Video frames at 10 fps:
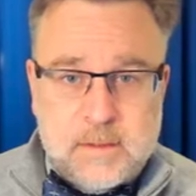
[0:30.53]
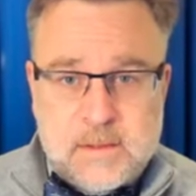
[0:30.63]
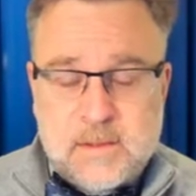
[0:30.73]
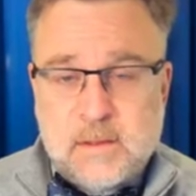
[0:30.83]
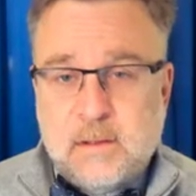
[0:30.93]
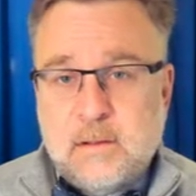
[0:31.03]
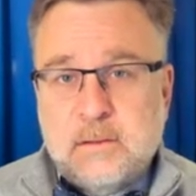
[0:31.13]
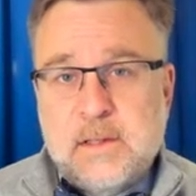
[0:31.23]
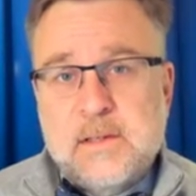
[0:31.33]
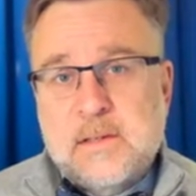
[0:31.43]
This is a long
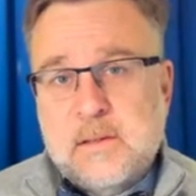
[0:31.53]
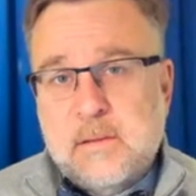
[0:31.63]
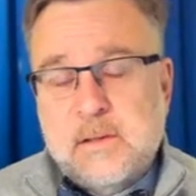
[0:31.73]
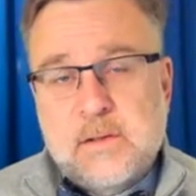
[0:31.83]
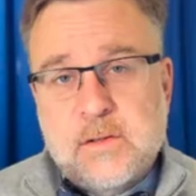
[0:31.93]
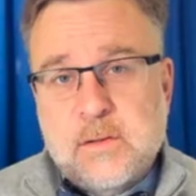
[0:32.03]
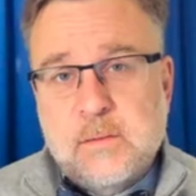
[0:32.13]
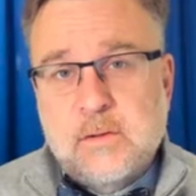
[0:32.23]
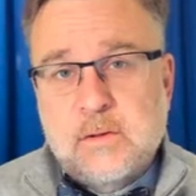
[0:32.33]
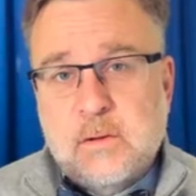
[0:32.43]
list, so I'll just do
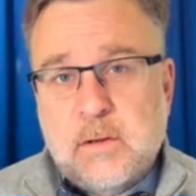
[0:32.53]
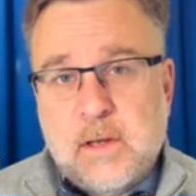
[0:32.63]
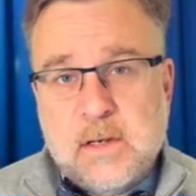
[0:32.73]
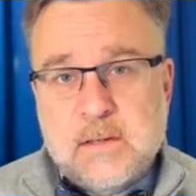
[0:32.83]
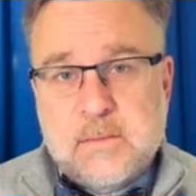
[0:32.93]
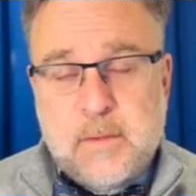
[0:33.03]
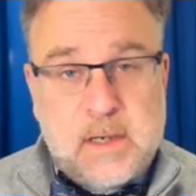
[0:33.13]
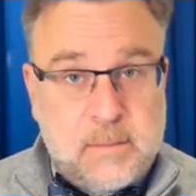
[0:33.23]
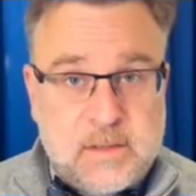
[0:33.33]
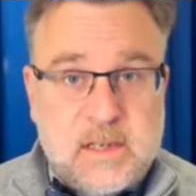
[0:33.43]
the short things. My
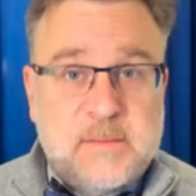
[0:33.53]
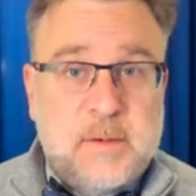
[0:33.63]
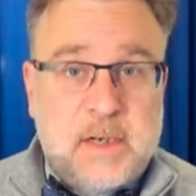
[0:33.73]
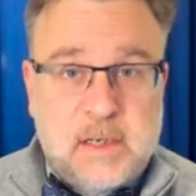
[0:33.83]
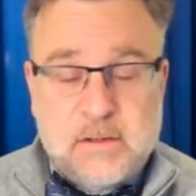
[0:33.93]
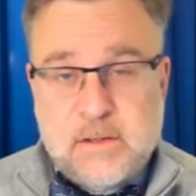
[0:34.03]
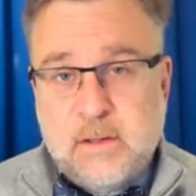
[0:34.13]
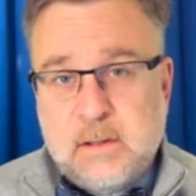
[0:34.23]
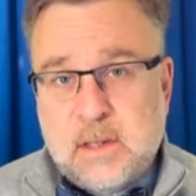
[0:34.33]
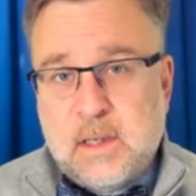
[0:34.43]
name is Espen
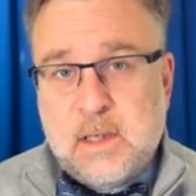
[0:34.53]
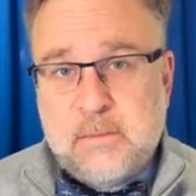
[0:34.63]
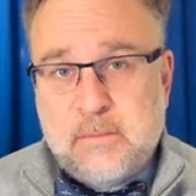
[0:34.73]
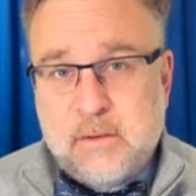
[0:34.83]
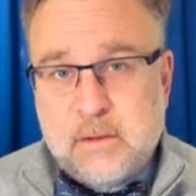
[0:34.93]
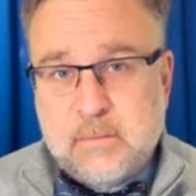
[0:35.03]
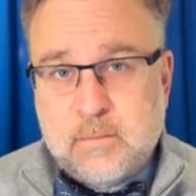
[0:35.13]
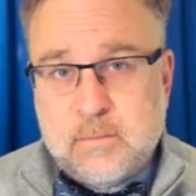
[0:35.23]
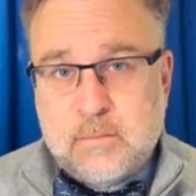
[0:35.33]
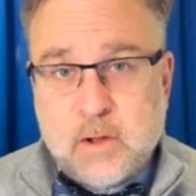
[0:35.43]
Andersen. I have
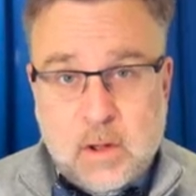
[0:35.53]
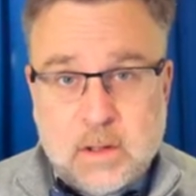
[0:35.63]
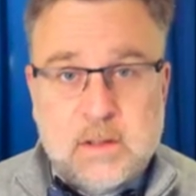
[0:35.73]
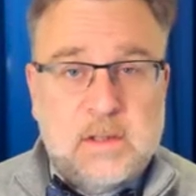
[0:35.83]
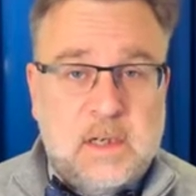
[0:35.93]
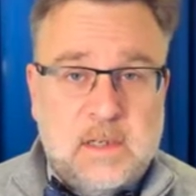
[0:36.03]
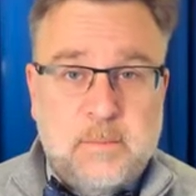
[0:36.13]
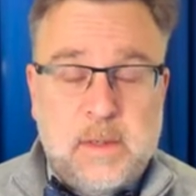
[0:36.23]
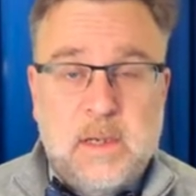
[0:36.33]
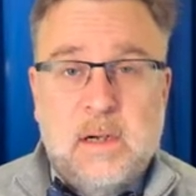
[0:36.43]
taught
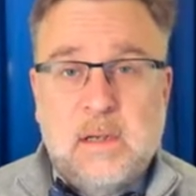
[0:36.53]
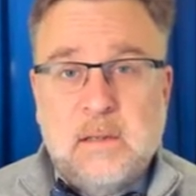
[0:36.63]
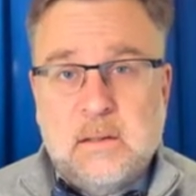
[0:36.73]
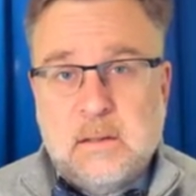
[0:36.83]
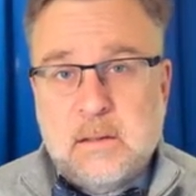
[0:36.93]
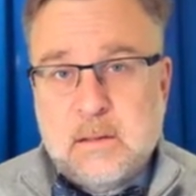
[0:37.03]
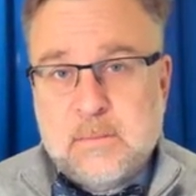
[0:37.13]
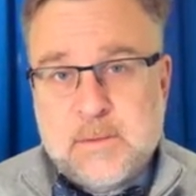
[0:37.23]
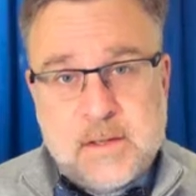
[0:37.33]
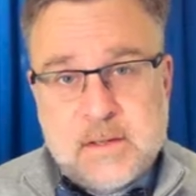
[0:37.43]
at BI
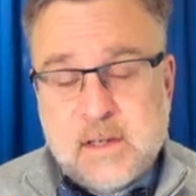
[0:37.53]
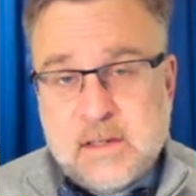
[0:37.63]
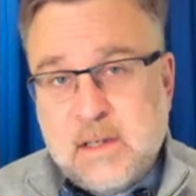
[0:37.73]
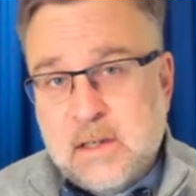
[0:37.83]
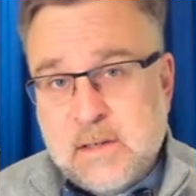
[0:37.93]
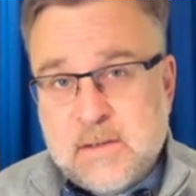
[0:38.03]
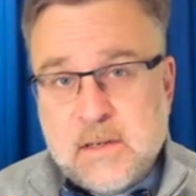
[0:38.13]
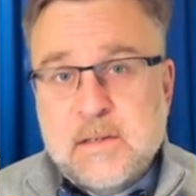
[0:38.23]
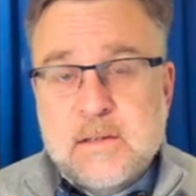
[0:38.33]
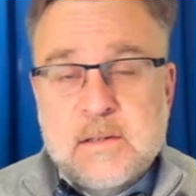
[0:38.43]
since
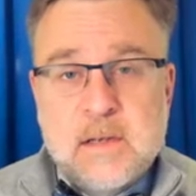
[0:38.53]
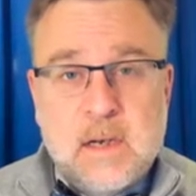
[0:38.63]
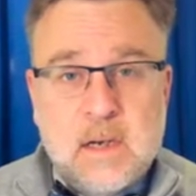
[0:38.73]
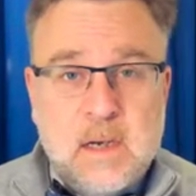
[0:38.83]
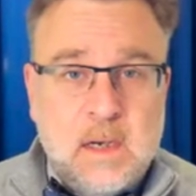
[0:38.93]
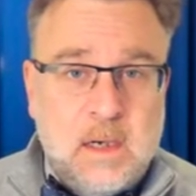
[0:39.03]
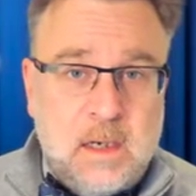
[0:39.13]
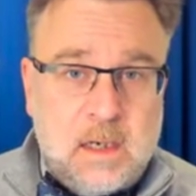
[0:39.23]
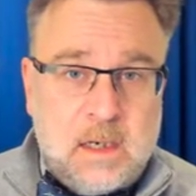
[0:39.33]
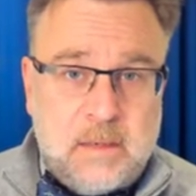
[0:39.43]
1996.
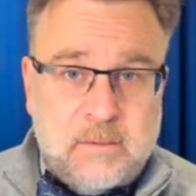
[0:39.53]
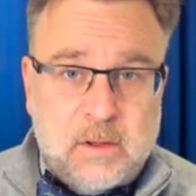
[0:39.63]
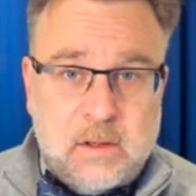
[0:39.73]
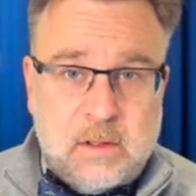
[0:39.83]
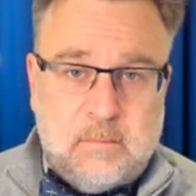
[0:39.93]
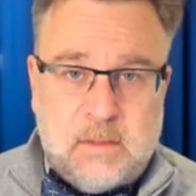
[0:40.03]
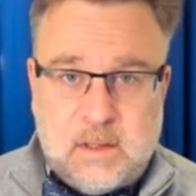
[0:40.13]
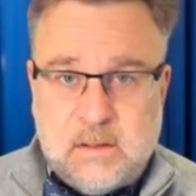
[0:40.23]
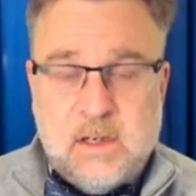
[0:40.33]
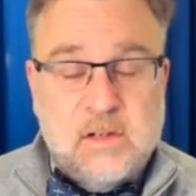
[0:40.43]
I've taught
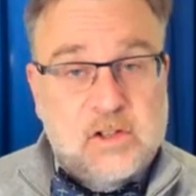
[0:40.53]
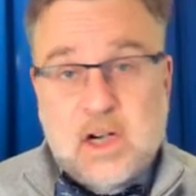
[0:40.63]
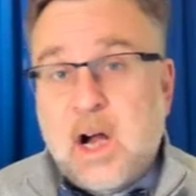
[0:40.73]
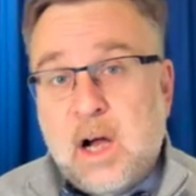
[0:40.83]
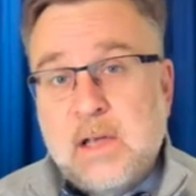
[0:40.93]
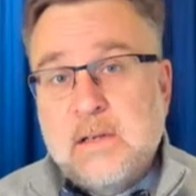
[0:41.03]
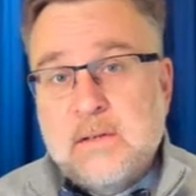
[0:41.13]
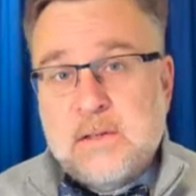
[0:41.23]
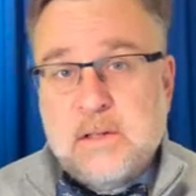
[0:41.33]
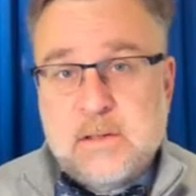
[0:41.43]
in Shanghai
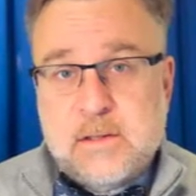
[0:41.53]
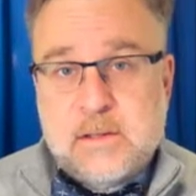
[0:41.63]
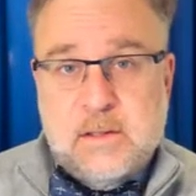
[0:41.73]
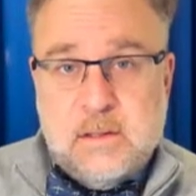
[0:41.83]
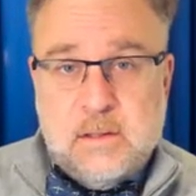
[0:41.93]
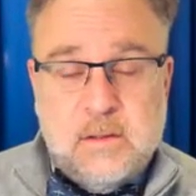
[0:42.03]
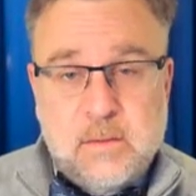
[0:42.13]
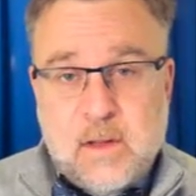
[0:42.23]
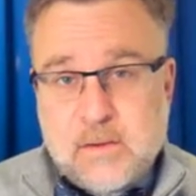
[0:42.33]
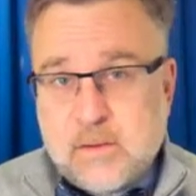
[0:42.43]
since
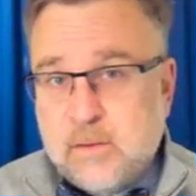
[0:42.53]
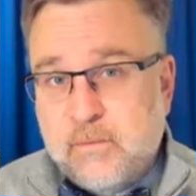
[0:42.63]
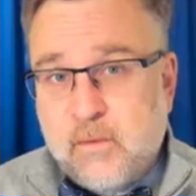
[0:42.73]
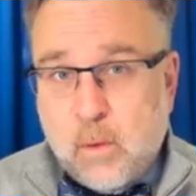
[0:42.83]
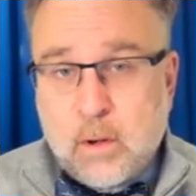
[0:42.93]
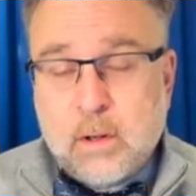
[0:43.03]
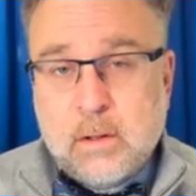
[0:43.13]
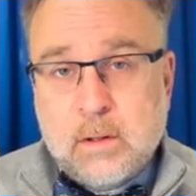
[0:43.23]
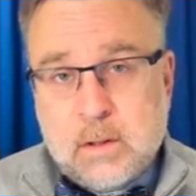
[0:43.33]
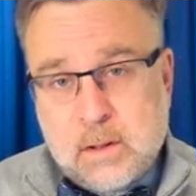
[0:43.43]
2004,
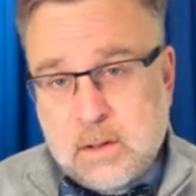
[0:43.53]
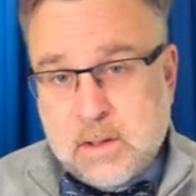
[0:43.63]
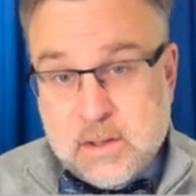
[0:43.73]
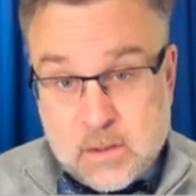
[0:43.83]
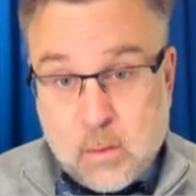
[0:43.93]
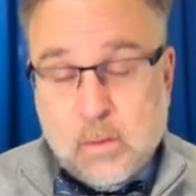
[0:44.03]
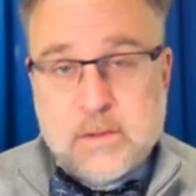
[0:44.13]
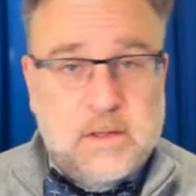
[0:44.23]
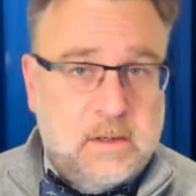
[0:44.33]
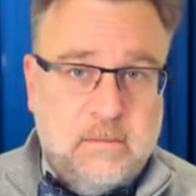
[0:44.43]
this
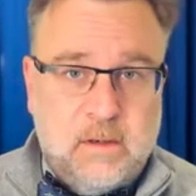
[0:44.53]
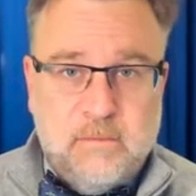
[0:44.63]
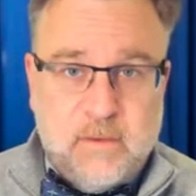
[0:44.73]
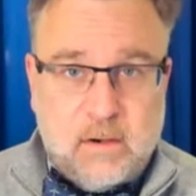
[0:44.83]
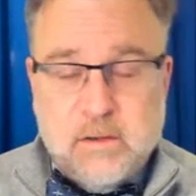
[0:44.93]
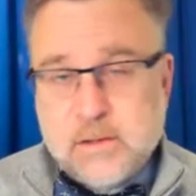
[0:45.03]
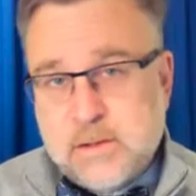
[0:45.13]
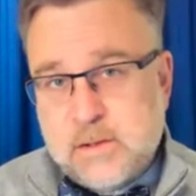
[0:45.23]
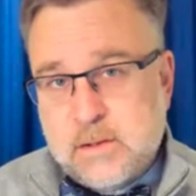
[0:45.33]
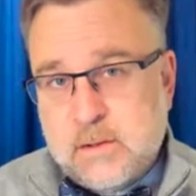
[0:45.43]
course in
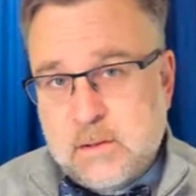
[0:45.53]
various